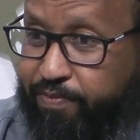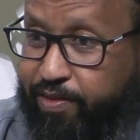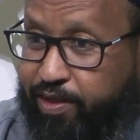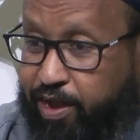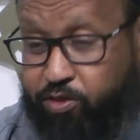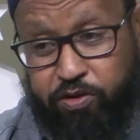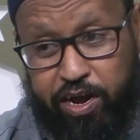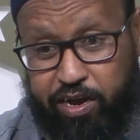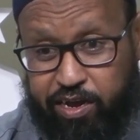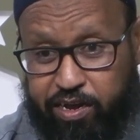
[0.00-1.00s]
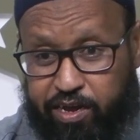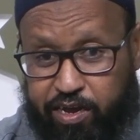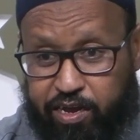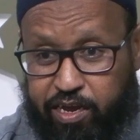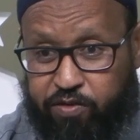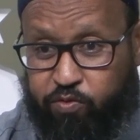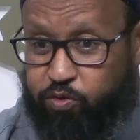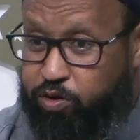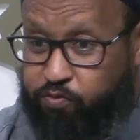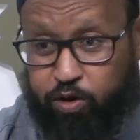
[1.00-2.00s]
And today,
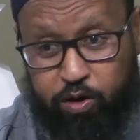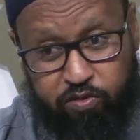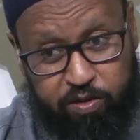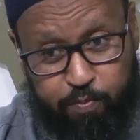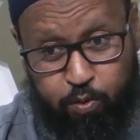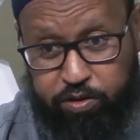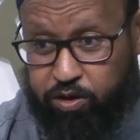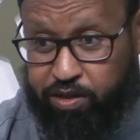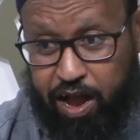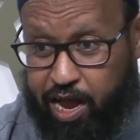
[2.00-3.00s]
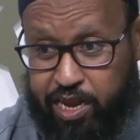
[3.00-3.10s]
if you are not supporting that,